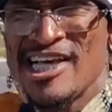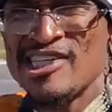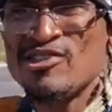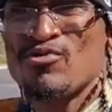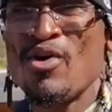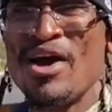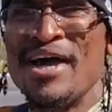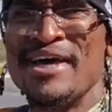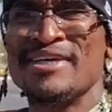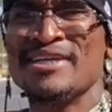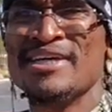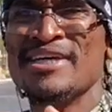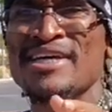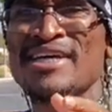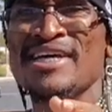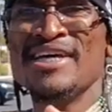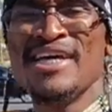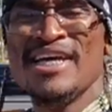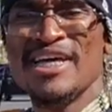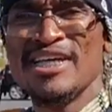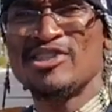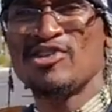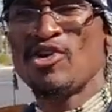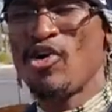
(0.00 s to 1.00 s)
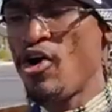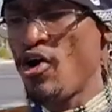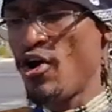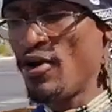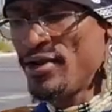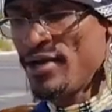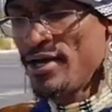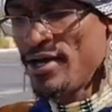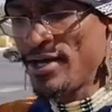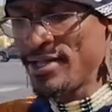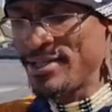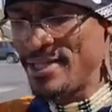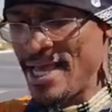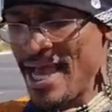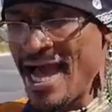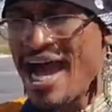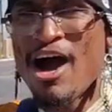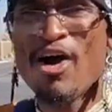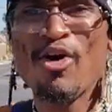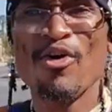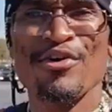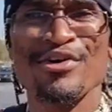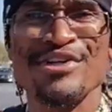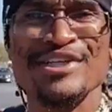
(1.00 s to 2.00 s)
That's why it's called uh, the
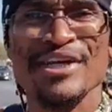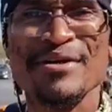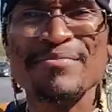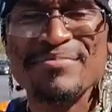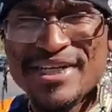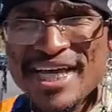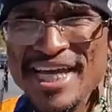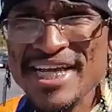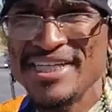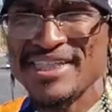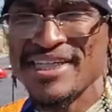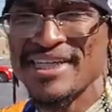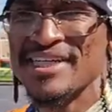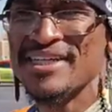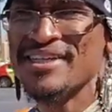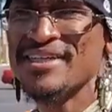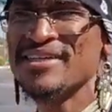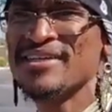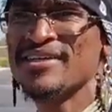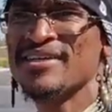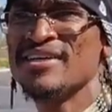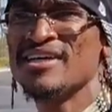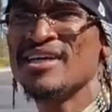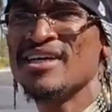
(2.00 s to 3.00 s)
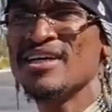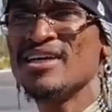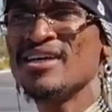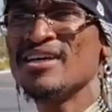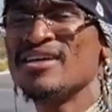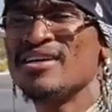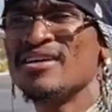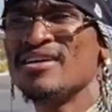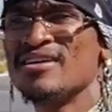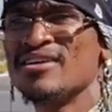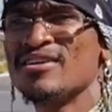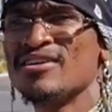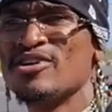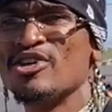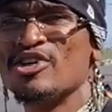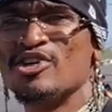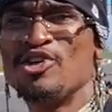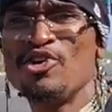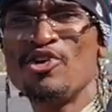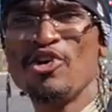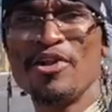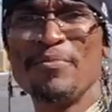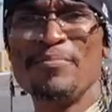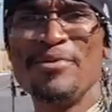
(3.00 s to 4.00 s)
hour of temptation.
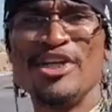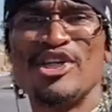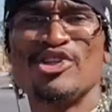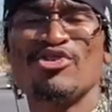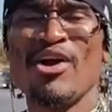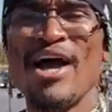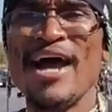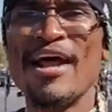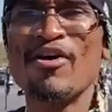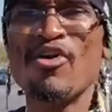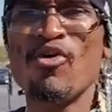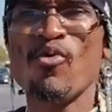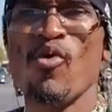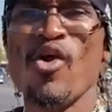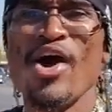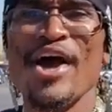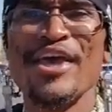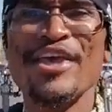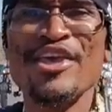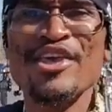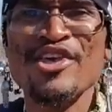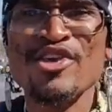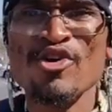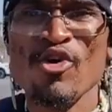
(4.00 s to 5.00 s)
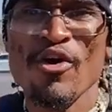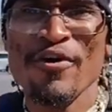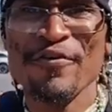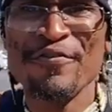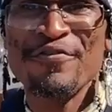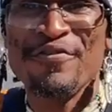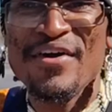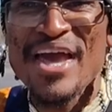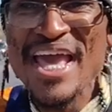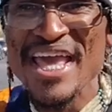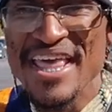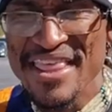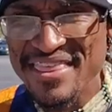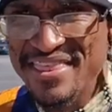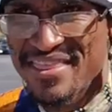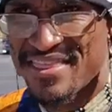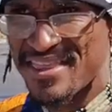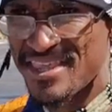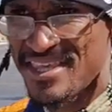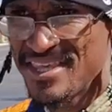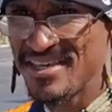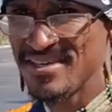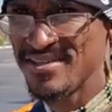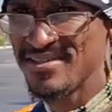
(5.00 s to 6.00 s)
Because you're going to be tried on what? Your faith.
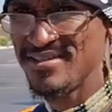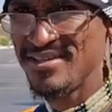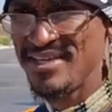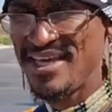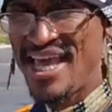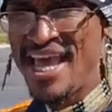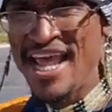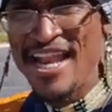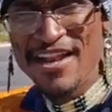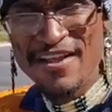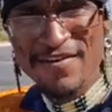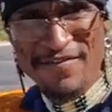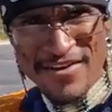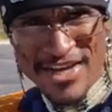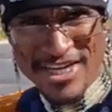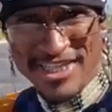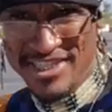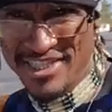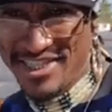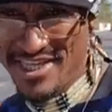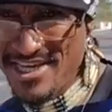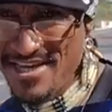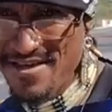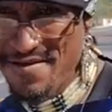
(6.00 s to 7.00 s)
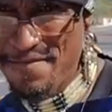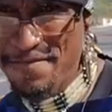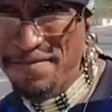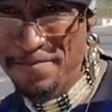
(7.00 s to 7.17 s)
Individually.